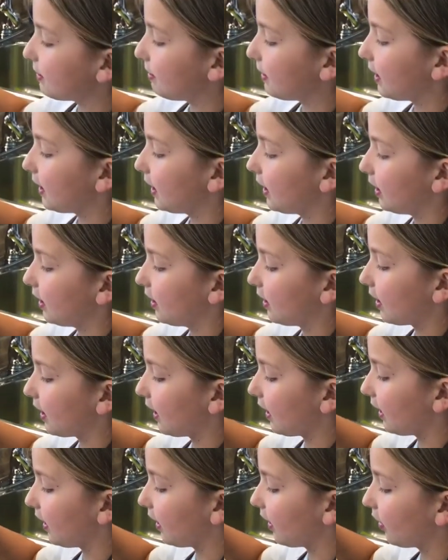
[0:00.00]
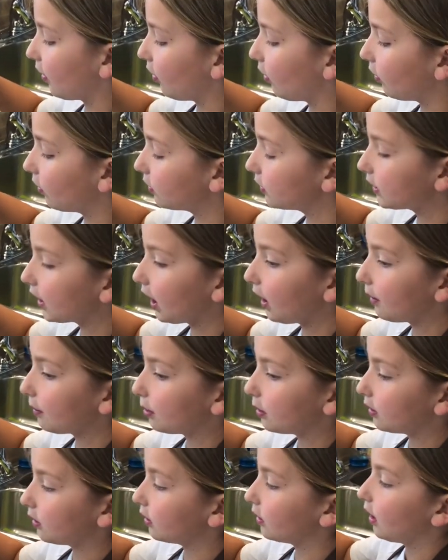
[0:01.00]
be getting a whole entire
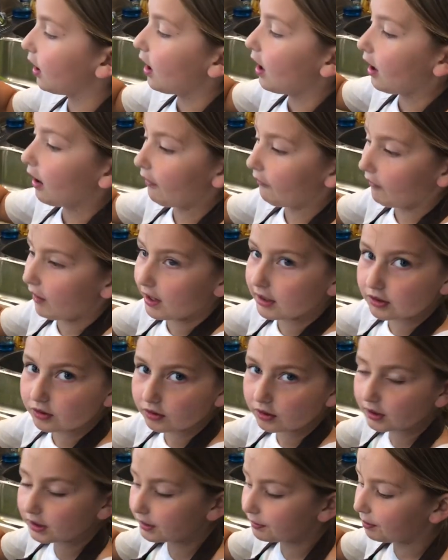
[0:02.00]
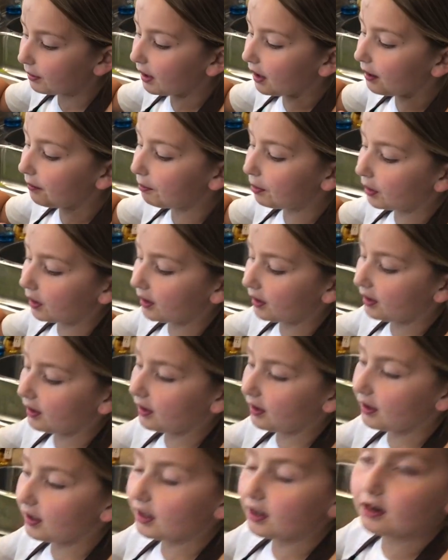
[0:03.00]
bowl of hazelnut spread, put it
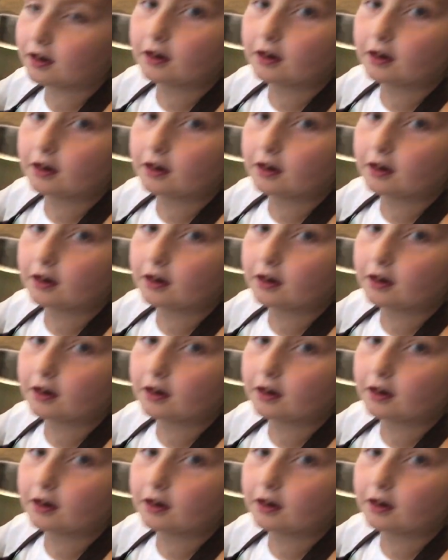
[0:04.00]
in here,